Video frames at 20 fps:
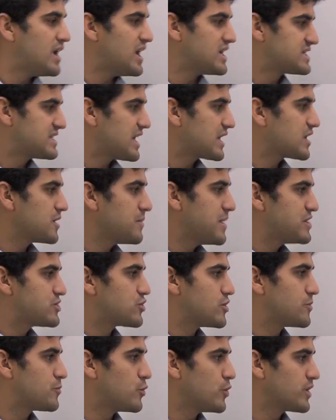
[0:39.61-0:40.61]
A second
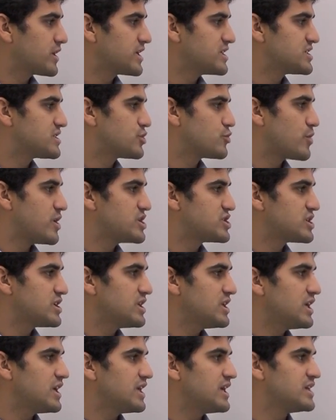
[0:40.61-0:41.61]
major important
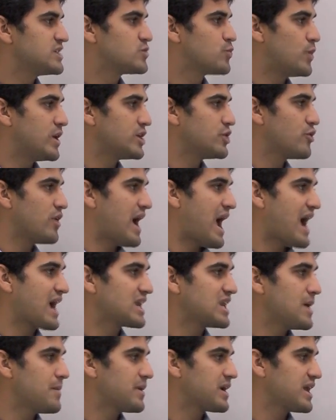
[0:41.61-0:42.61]
consideration is what your
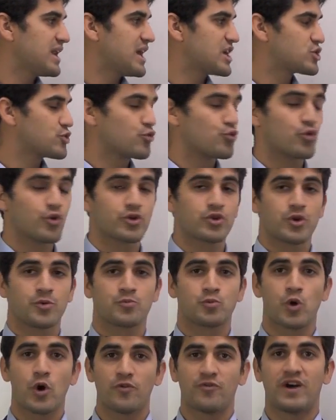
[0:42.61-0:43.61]
academic and
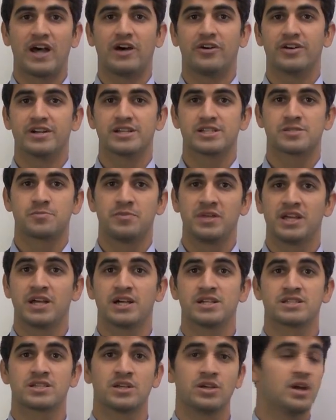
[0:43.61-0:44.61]
extracurricular profile is,
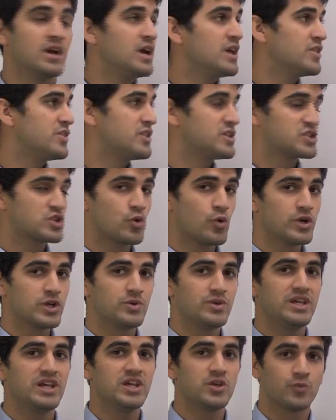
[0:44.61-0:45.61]
because the score
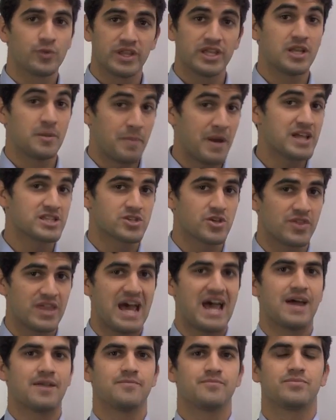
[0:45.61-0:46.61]
you need really depends on
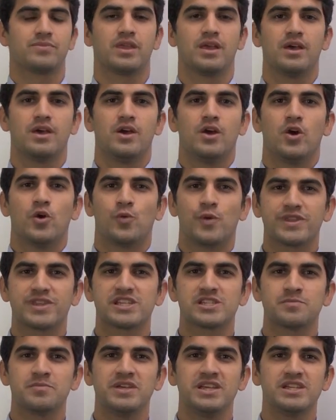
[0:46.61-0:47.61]
that. What
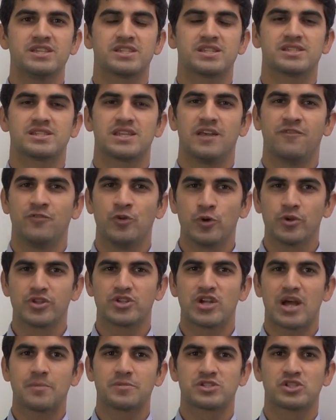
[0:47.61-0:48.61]
this means is, if you're the
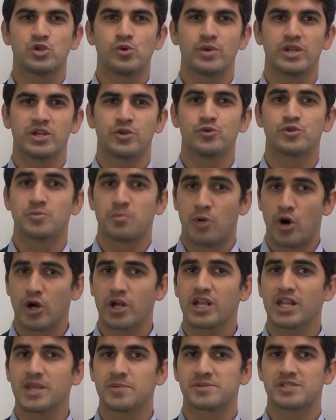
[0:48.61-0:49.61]
type of student who's
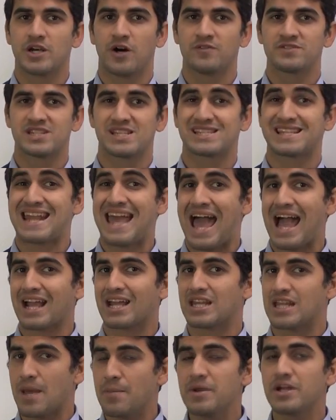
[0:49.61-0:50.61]
marketing themselves as an
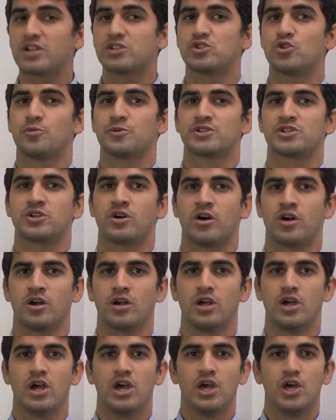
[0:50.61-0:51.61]
academic
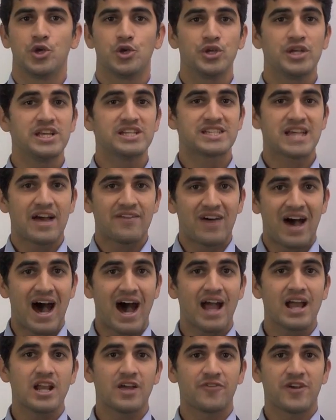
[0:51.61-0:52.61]
superstar, you need to have
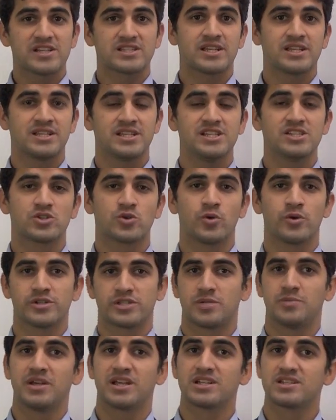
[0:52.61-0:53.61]
high enough S A T
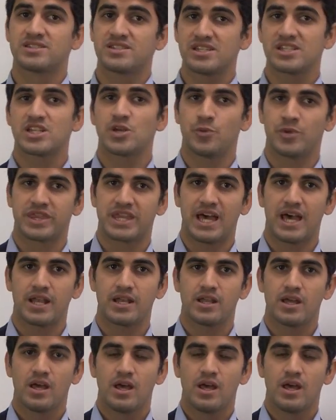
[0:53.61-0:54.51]
scores to be consistent with that.